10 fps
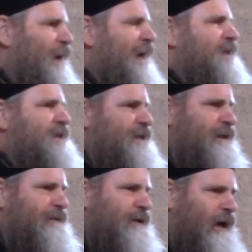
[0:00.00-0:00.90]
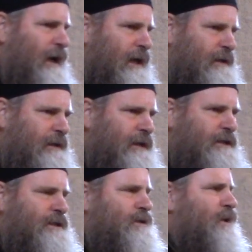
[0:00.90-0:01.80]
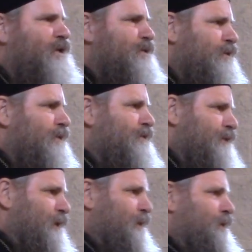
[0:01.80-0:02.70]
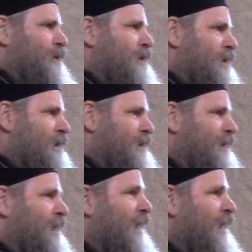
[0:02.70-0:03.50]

grace of God is going to fill your heart.